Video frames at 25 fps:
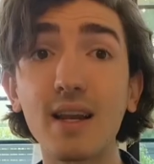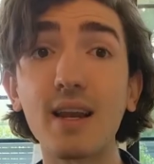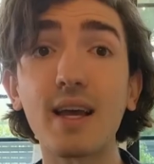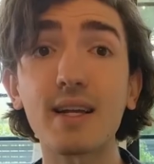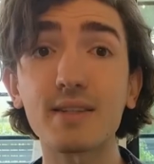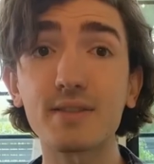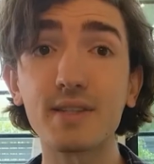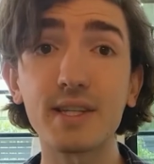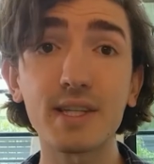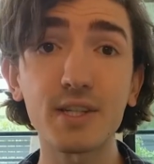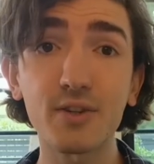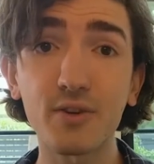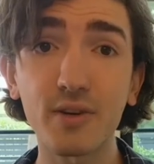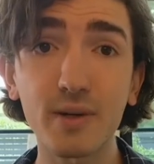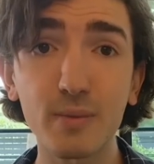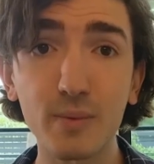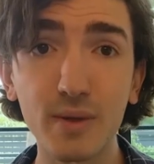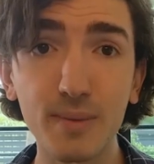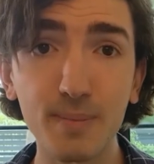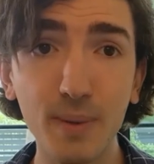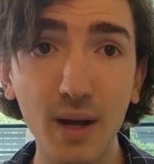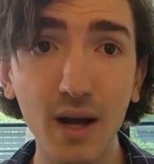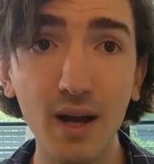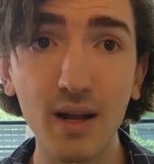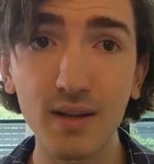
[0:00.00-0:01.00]
like tinkering with
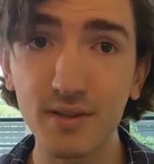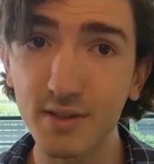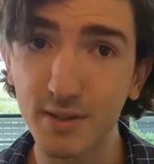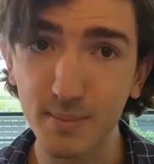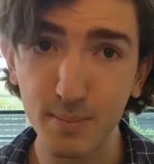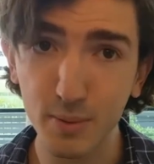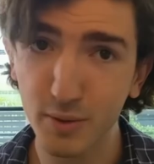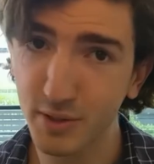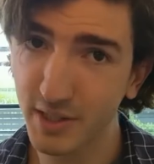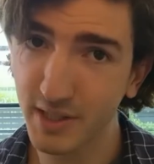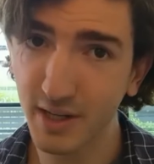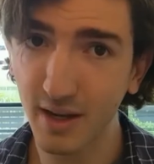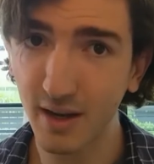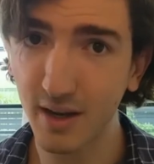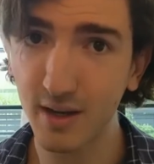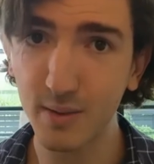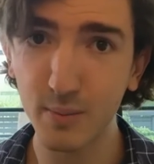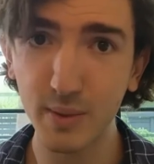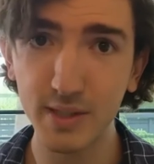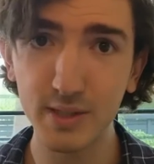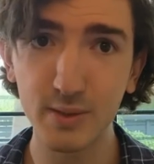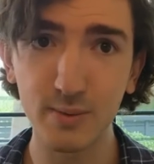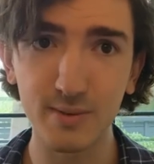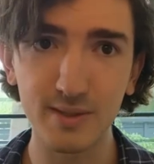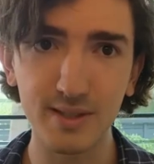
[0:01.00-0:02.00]
parts and pushing
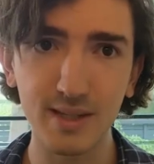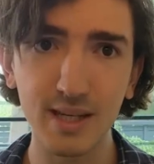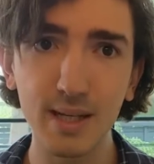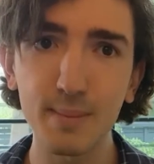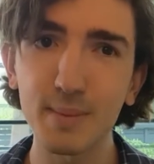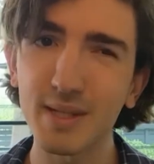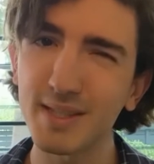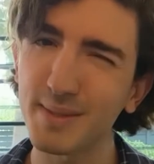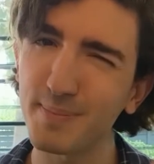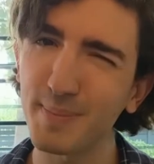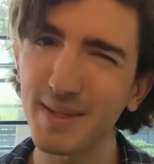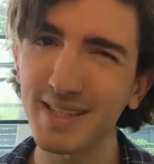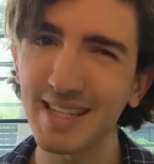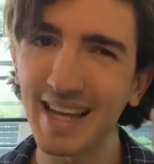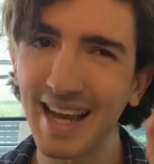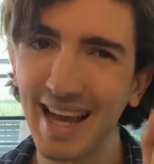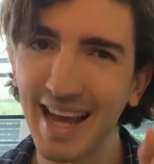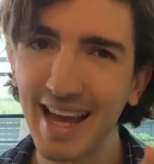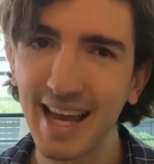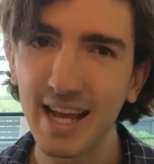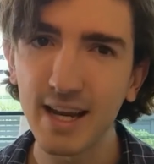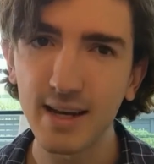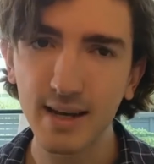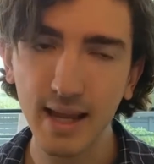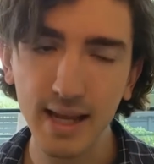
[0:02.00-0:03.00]
hardware to its limits, but
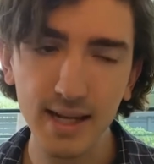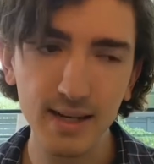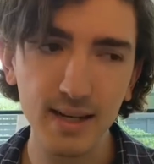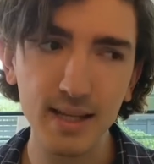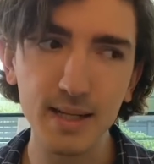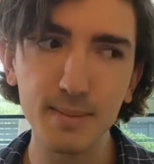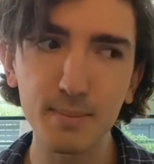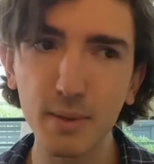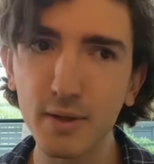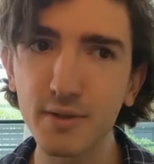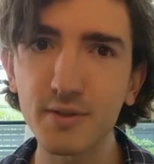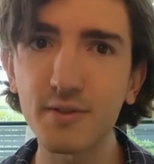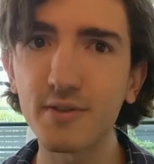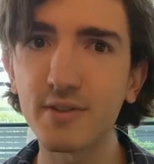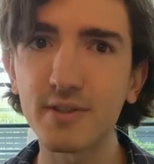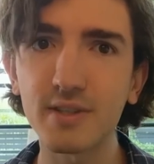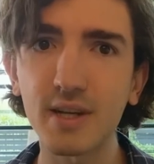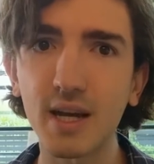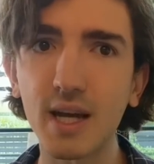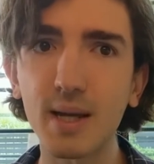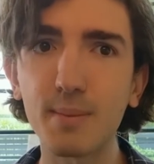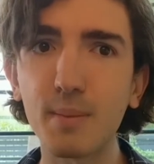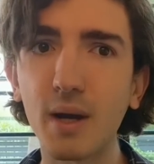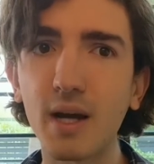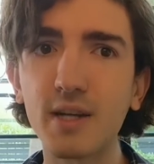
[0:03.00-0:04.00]
lately, most of the
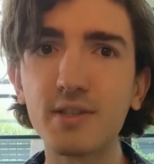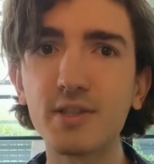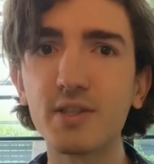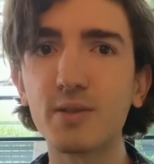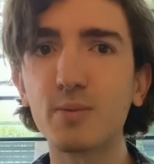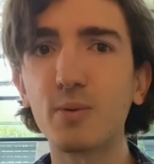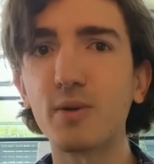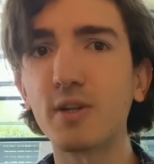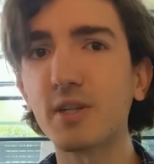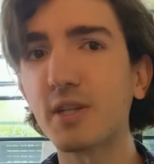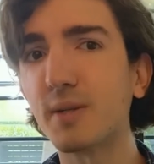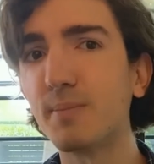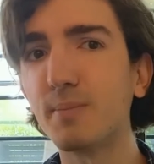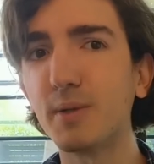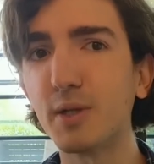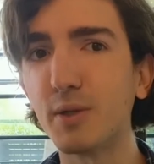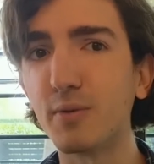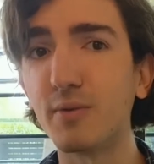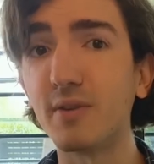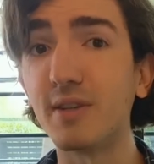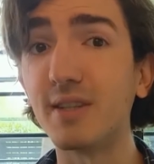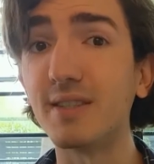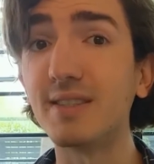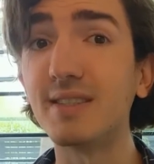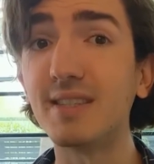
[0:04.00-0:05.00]
time, I just want a computer
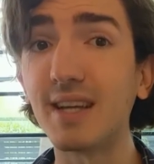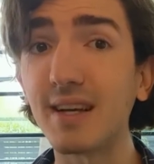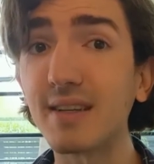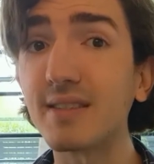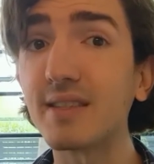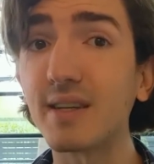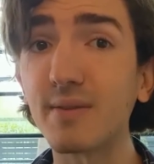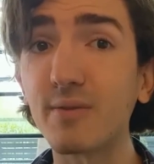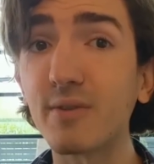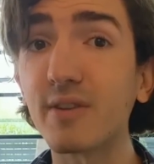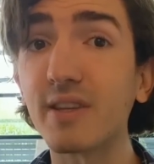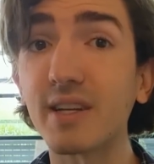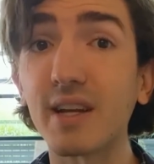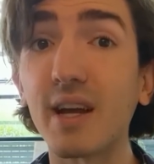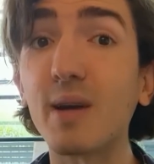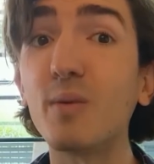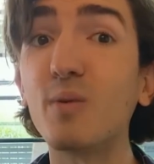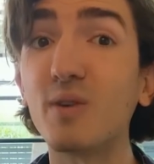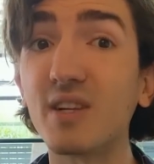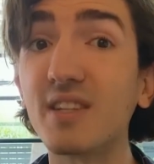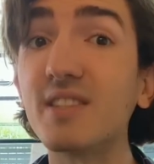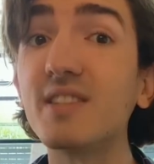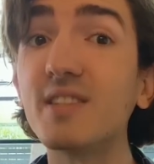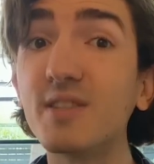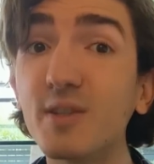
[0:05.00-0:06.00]
that does everything I
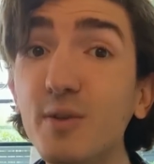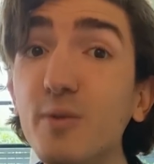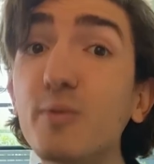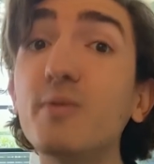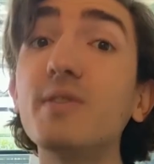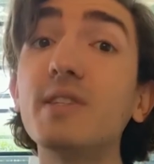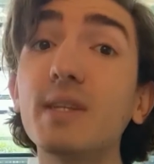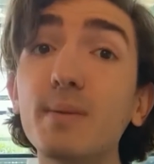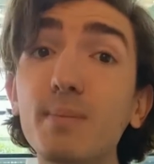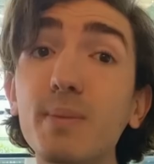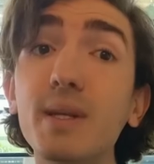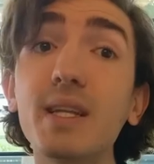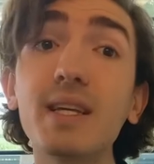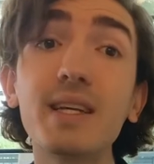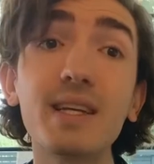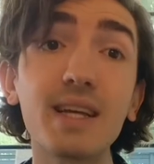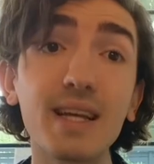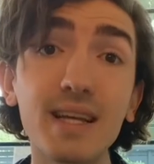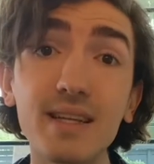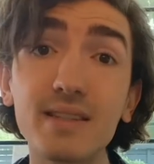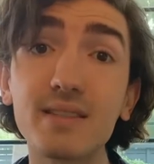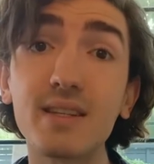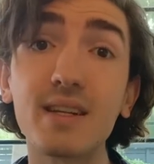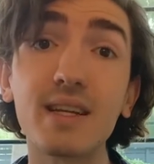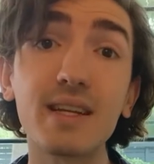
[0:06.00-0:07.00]
want it to do, simply,
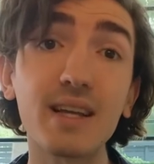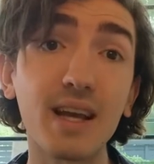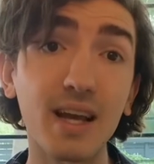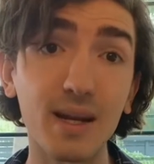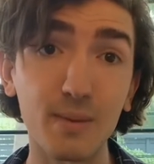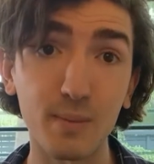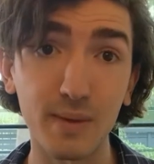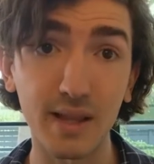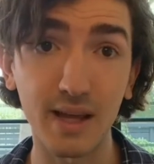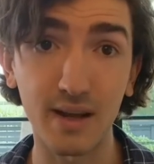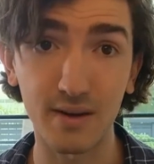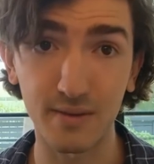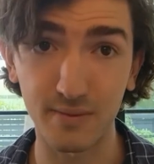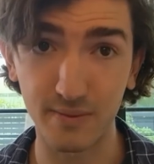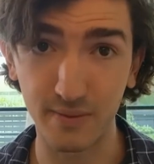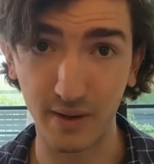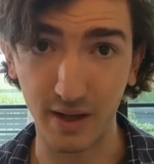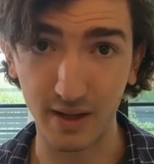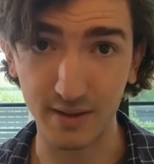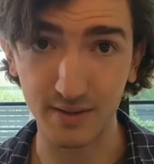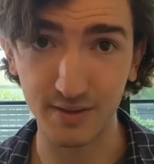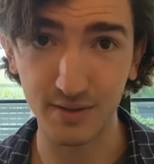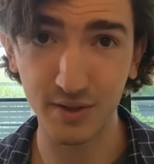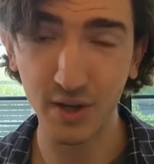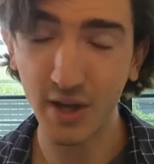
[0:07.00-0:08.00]
easily, and without a
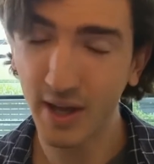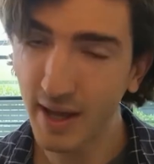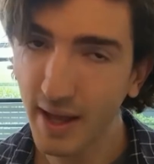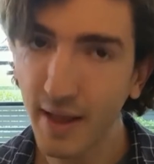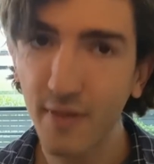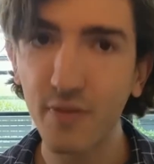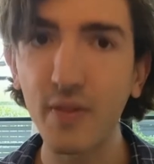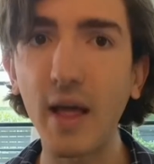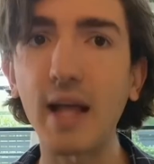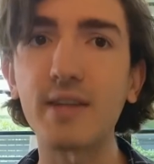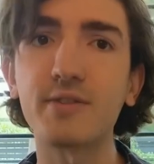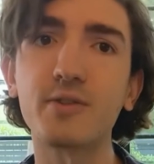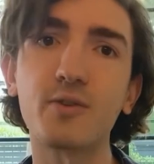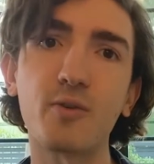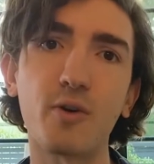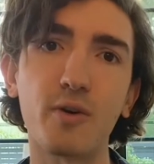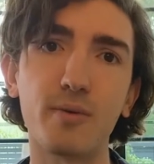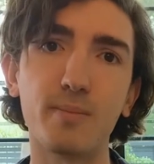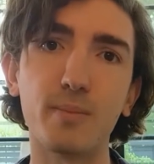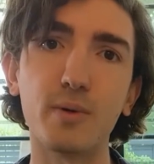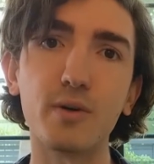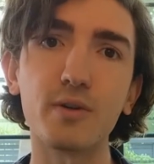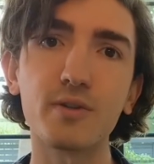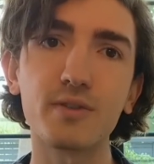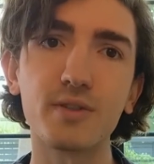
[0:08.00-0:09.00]
fuss. That's
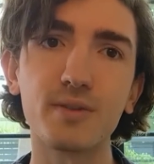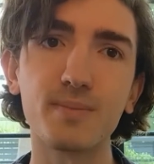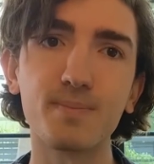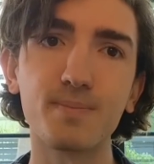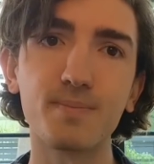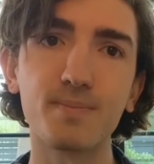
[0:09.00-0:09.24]
Chromebooks.